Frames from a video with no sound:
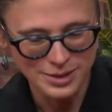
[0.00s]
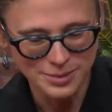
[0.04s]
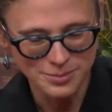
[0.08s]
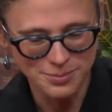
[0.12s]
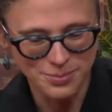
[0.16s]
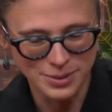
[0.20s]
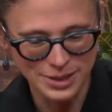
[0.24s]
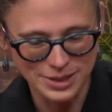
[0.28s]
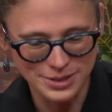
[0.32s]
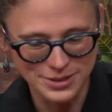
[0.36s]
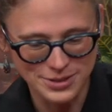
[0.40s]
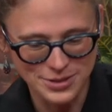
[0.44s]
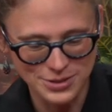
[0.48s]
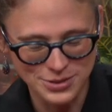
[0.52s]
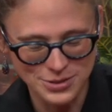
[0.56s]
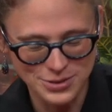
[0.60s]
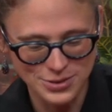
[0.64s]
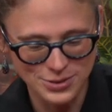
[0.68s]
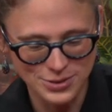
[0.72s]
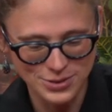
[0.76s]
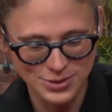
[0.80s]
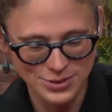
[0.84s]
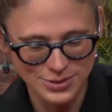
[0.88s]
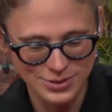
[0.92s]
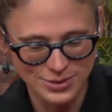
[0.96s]
but there's
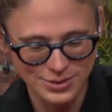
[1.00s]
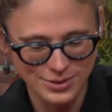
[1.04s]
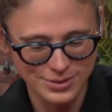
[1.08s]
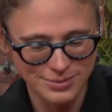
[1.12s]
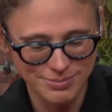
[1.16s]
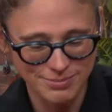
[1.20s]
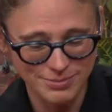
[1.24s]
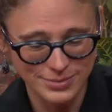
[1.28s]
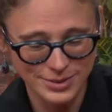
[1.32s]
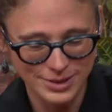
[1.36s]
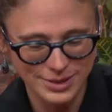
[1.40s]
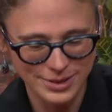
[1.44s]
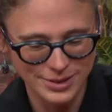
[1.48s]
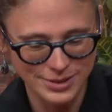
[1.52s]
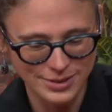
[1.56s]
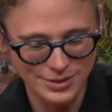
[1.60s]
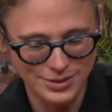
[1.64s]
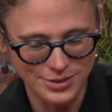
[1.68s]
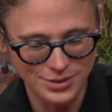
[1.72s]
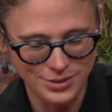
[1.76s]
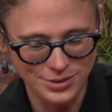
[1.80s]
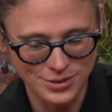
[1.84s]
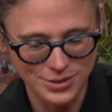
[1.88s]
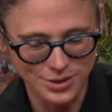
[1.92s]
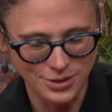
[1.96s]

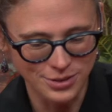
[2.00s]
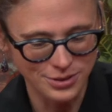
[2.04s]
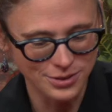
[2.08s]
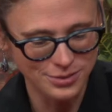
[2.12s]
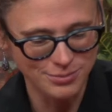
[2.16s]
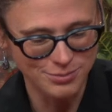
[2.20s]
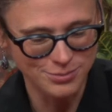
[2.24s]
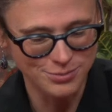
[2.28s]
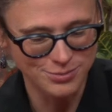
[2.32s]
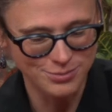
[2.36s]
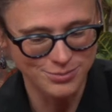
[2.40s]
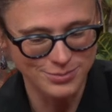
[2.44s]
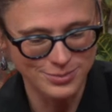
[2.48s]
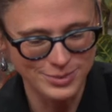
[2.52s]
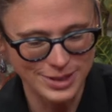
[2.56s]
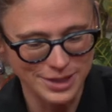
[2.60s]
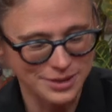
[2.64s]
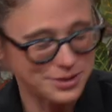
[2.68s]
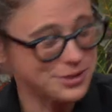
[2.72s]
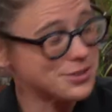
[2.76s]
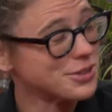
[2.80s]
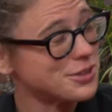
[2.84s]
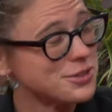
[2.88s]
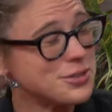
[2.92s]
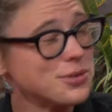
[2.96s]
there's all yeah
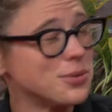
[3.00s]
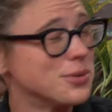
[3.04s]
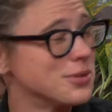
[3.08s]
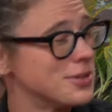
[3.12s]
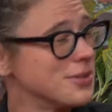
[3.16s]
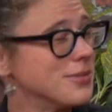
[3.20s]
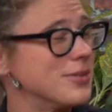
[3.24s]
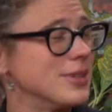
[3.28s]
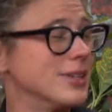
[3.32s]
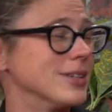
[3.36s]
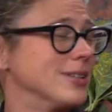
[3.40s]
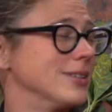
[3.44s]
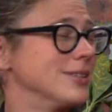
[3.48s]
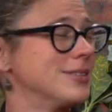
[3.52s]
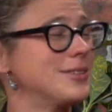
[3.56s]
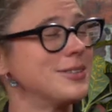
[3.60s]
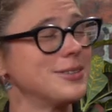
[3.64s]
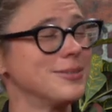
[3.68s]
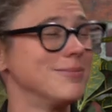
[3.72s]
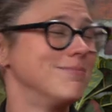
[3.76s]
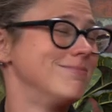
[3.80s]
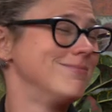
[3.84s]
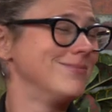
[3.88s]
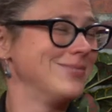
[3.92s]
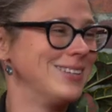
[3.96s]
there's all sorts of things
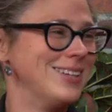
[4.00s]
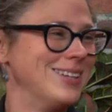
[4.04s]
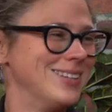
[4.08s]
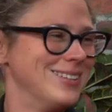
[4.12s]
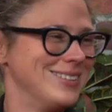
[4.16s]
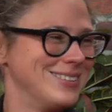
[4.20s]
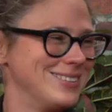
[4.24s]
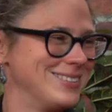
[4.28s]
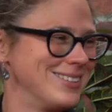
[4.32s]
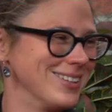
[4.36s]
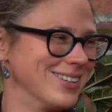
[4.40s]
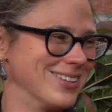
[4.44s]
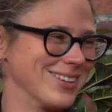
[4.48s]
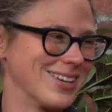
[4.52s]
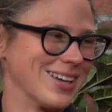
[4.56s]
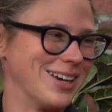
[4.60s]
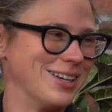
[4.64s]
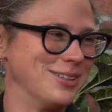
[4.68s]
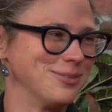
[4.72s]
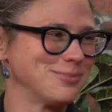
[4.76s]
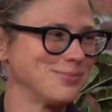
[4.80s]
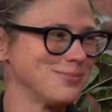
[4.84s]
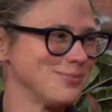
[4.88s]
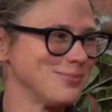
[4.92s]
to look at.